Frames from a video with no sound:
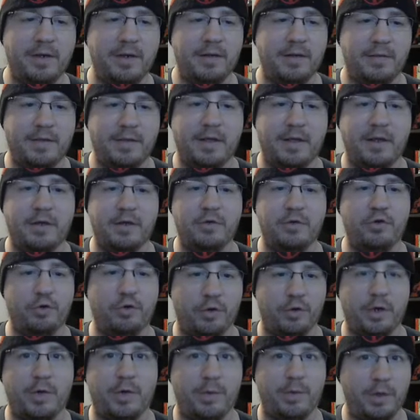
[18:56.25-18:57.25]
then you're
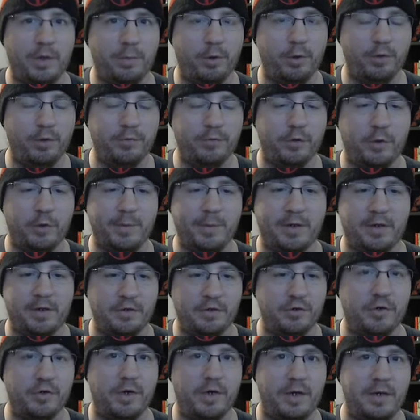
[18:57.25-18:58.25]
going to want to pull for her
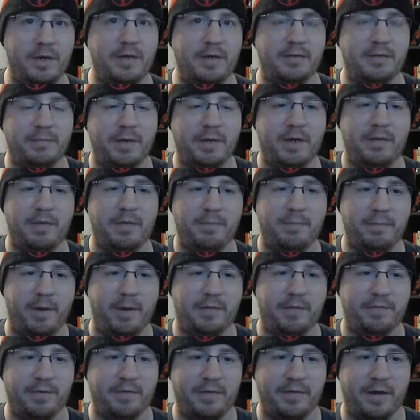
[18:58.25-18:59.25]
because you're going to need some kind of
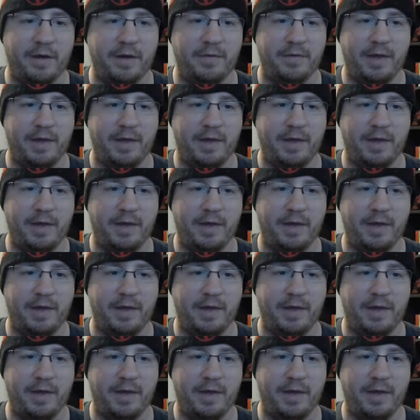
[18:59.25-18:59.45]
buffer there